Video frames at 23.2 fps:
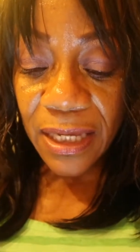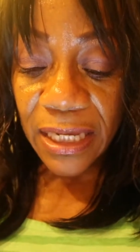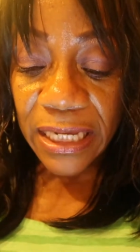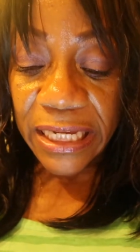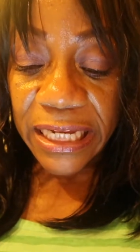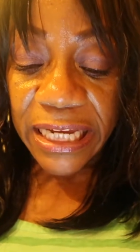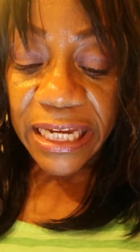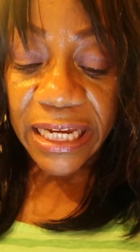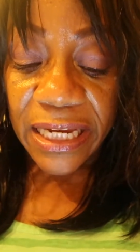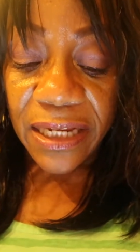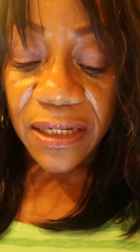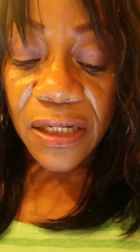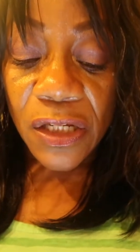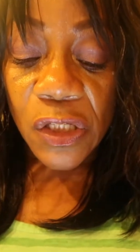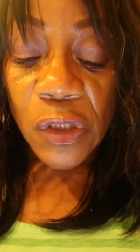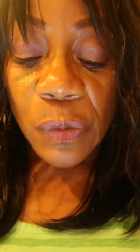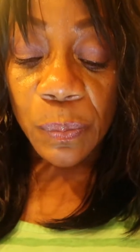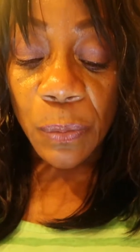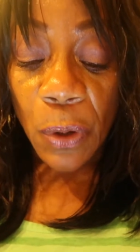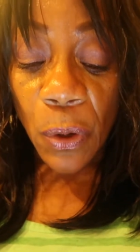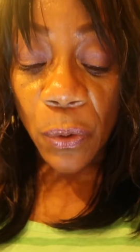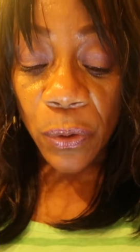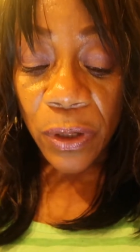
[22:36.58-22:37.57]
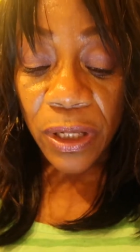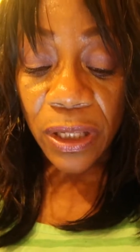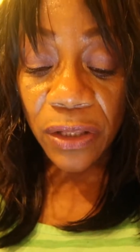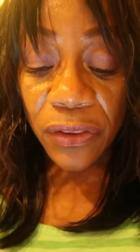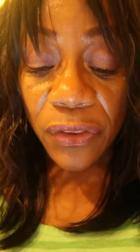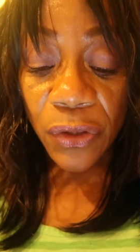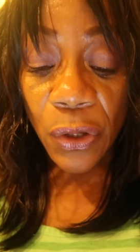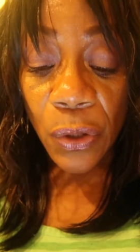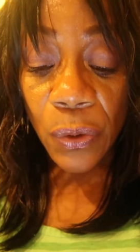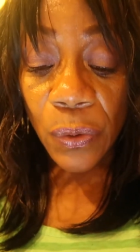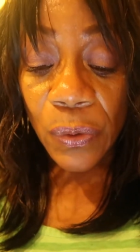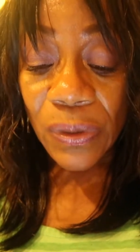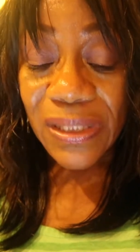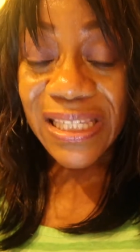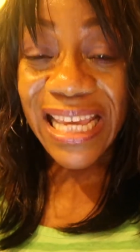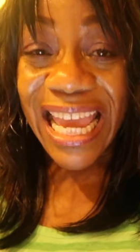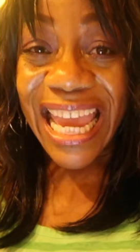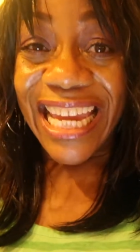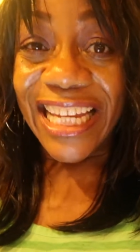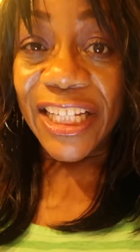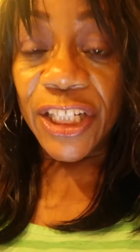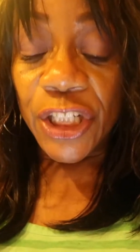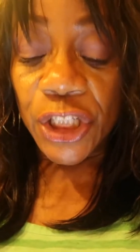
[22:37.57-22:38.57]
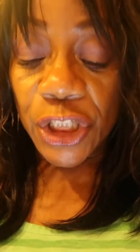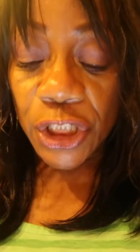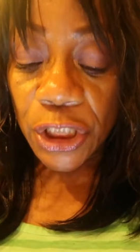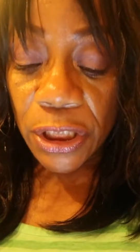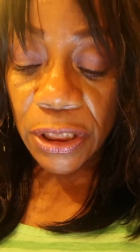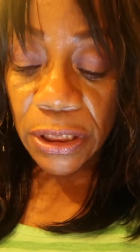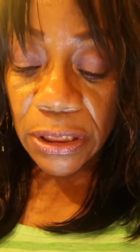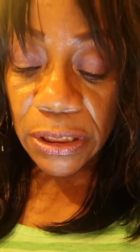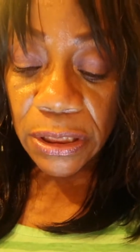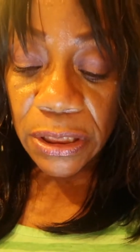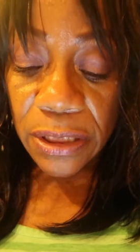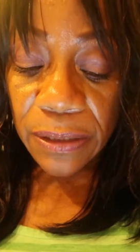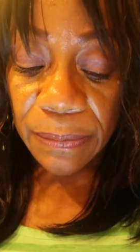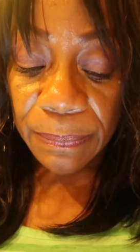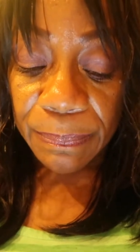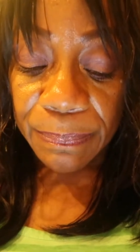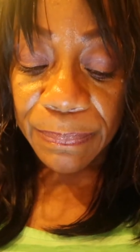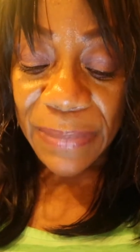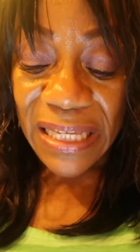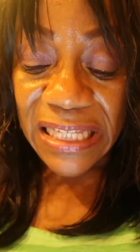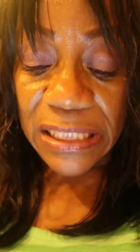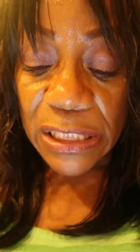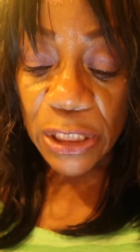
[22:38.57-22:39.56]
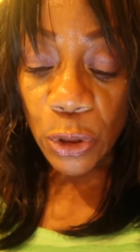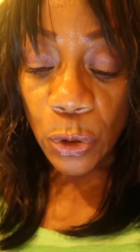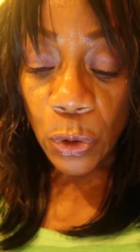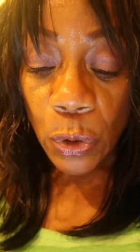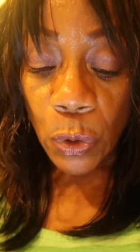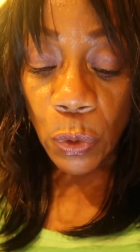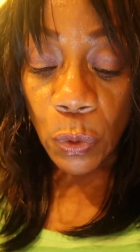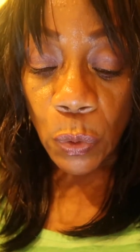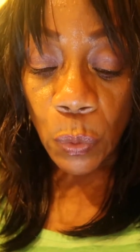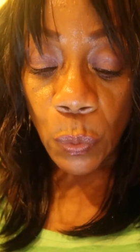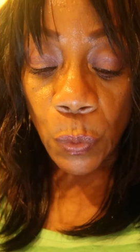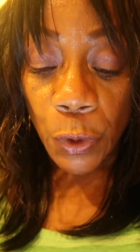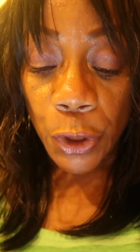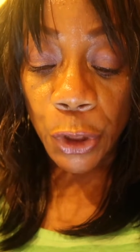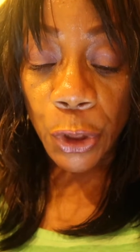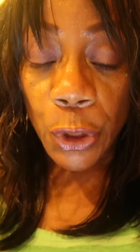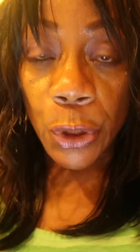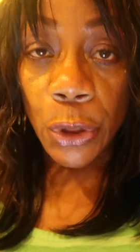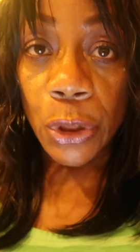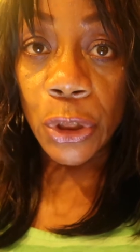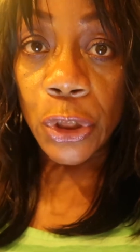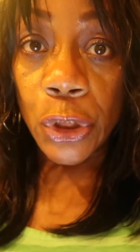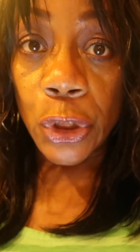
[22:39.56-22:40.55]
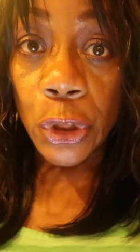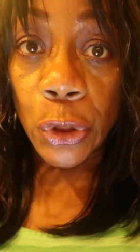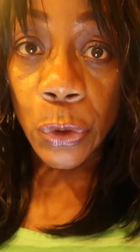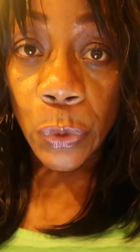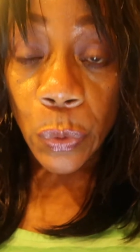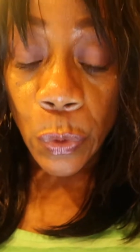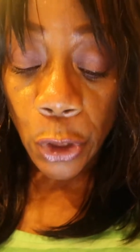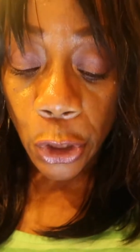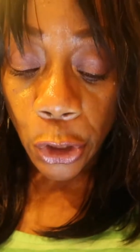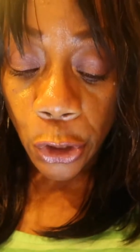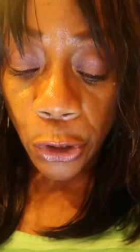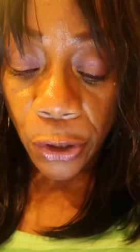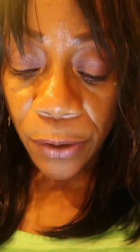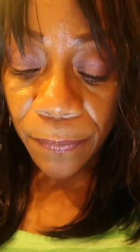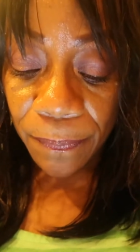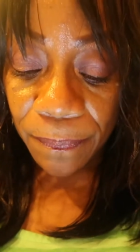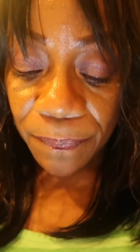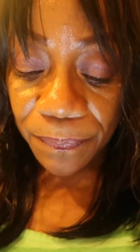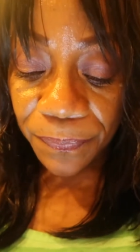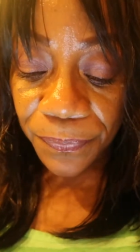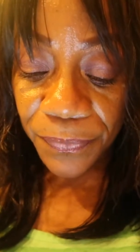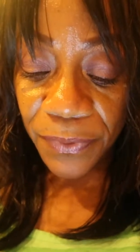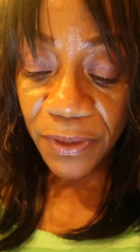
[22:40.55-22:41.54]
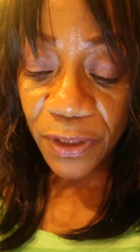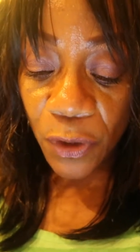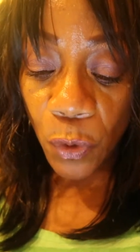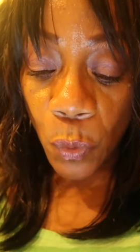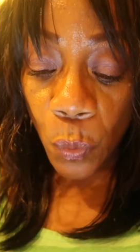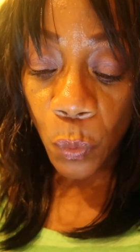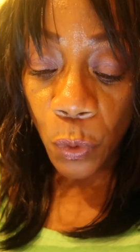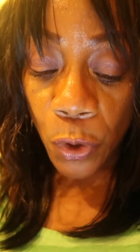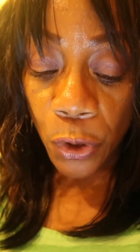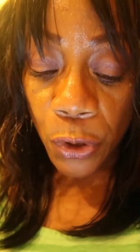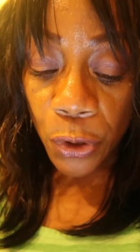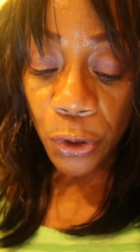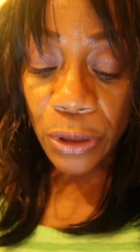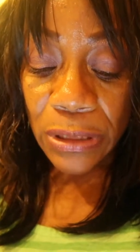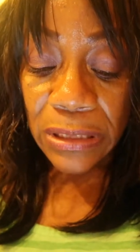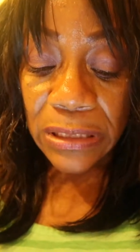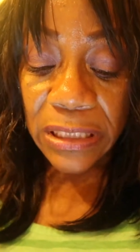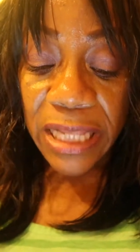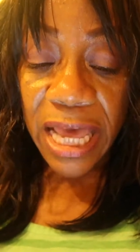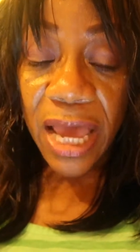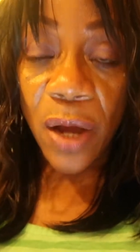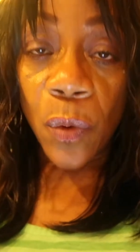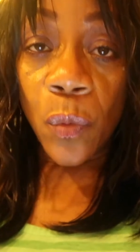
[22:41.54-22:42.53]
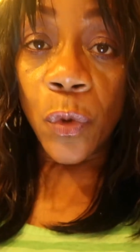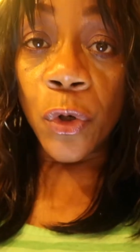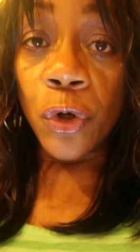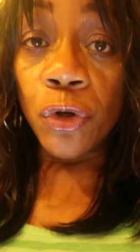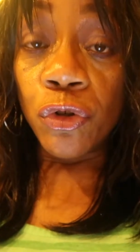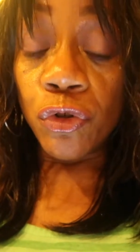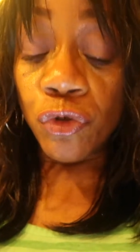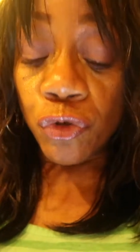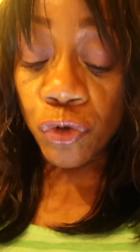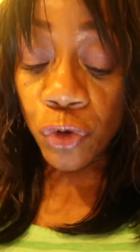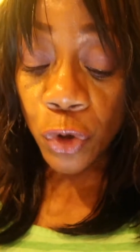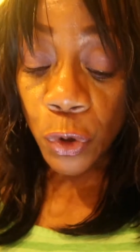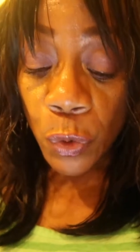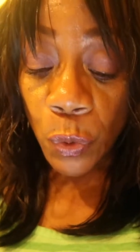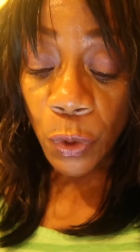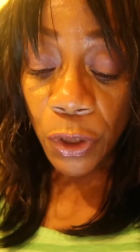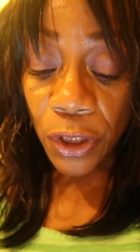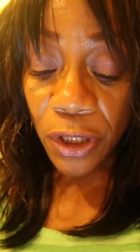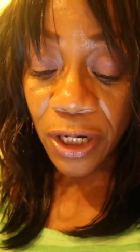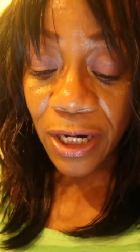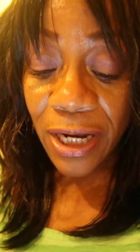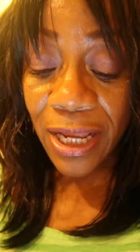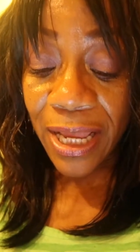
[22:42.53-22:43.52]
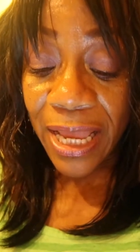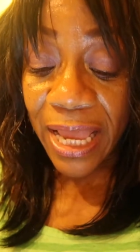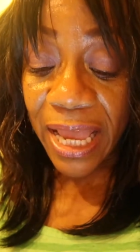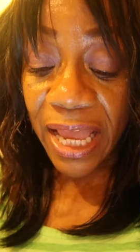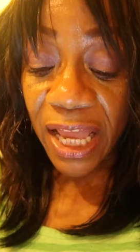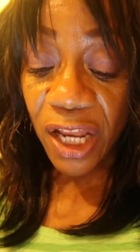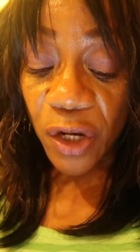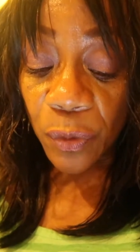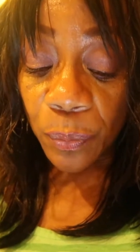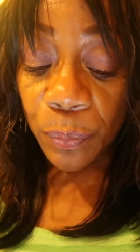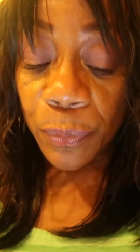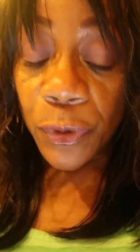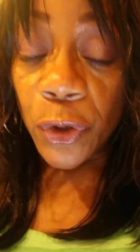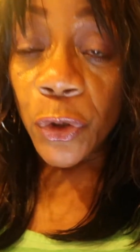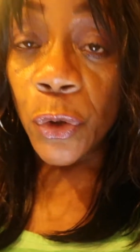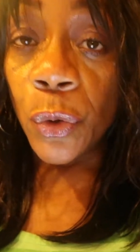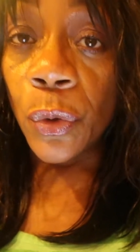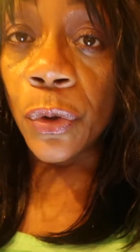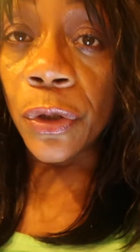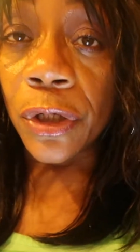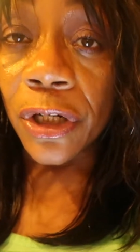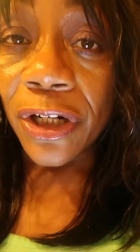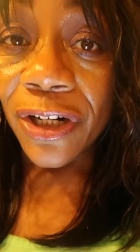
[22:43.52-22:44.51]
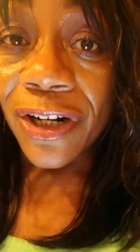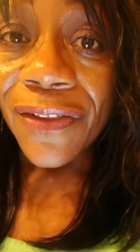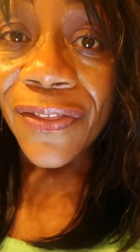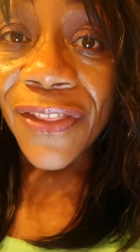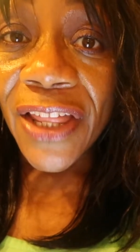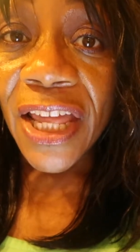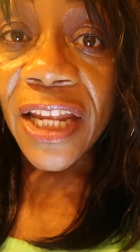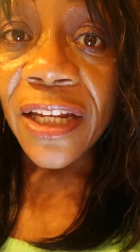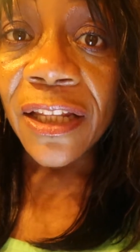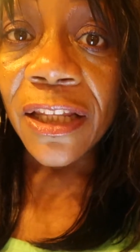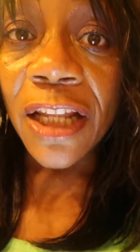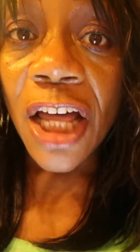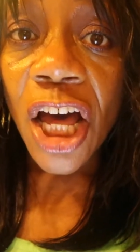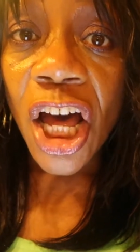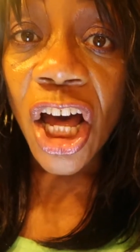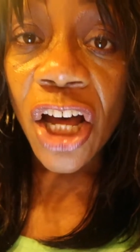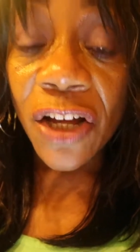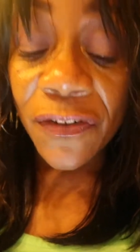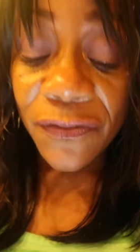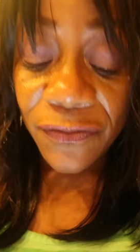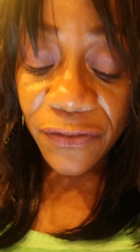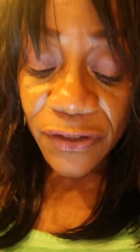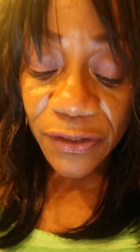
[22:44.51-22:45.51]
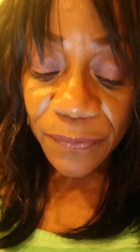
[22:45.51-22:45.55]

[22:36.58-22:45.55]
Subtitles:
he'd spoken those ancient mystical words to her, words that were truer and purer than love.